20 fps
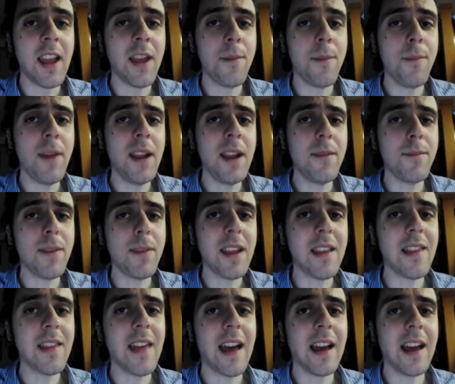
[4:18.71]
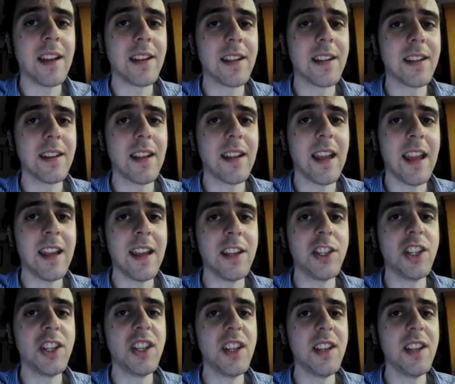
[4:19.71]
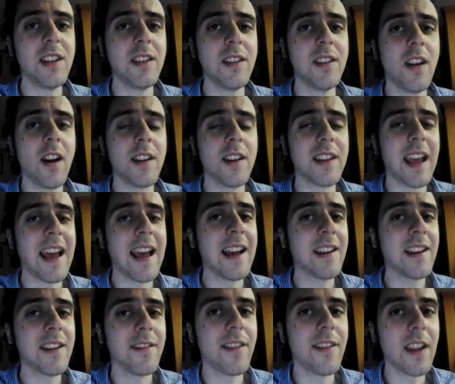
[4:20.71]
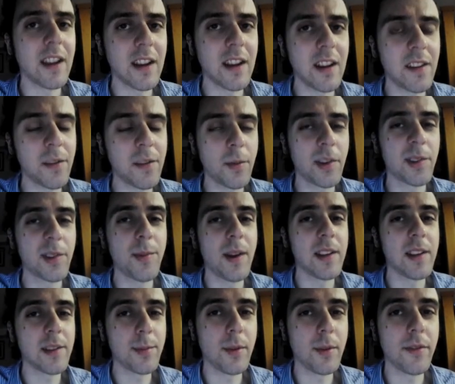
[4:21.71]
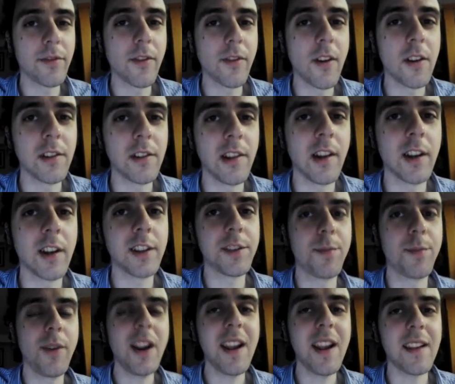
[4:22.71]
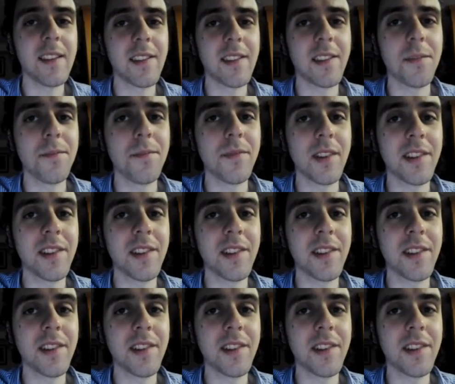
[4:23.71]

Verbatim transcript: it might be that a gene not activating is responsible for our large brains.